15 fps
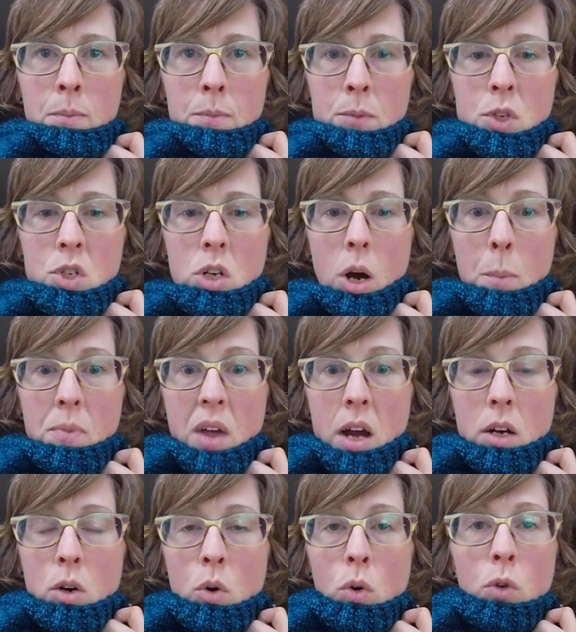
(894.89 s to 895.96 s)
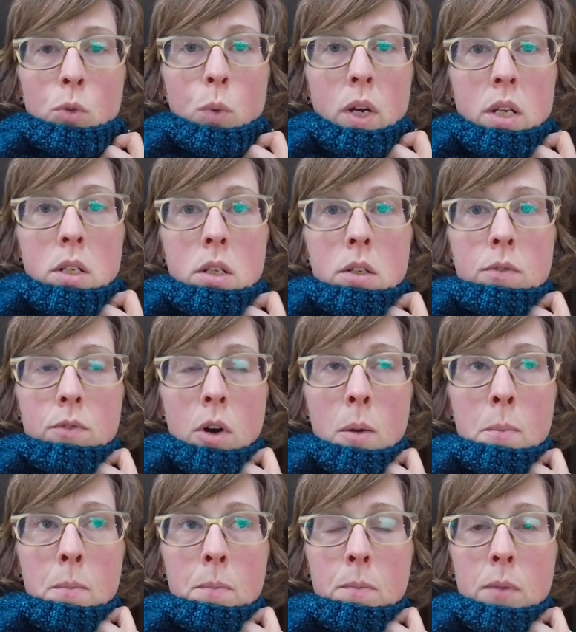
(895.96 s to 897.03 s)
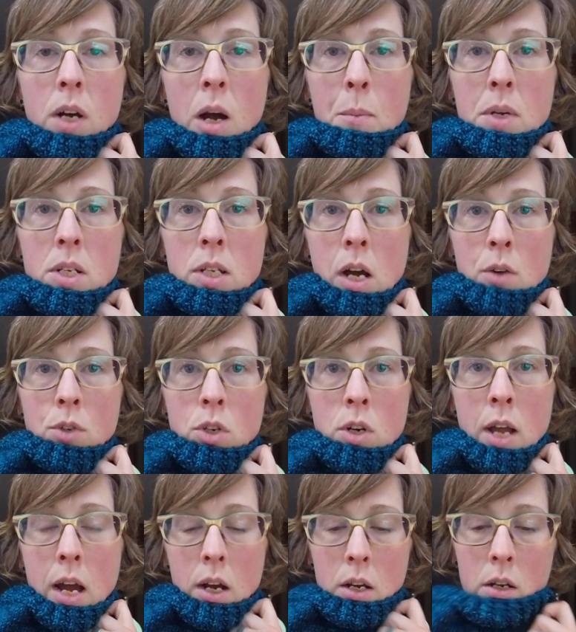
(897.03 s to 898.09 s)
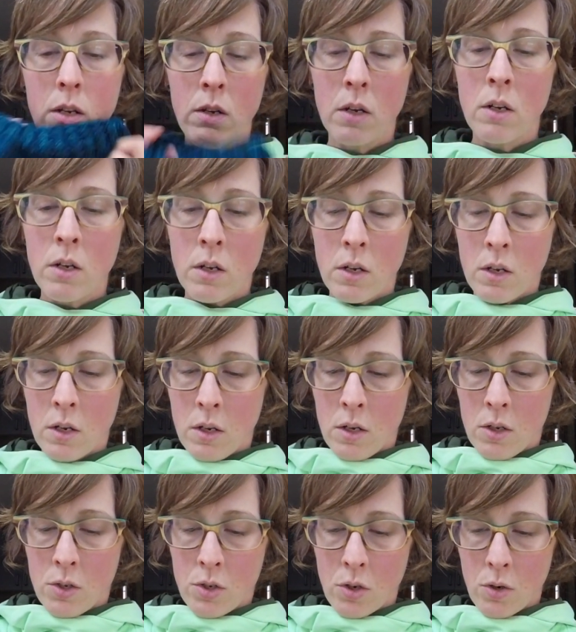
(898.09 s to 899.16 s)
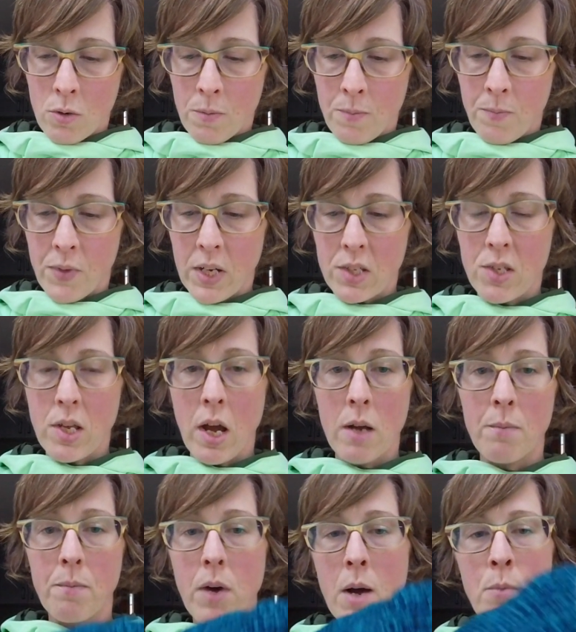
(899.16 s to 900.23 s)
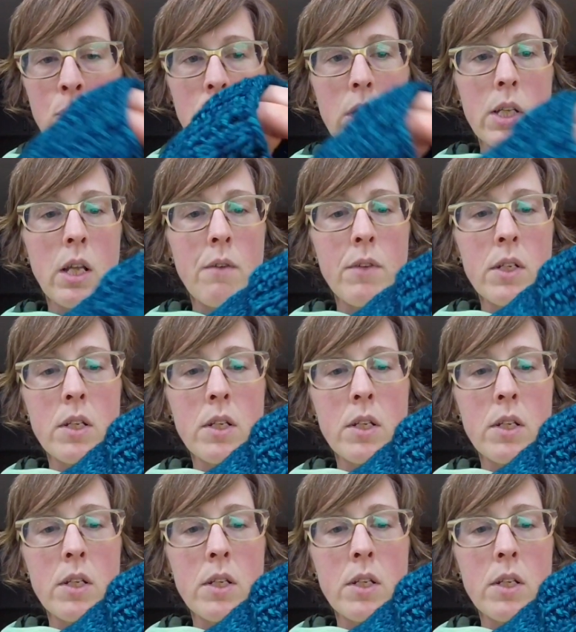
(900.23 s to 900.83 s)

stop that cold wind from coming down your neck. So that's that. I'm really loving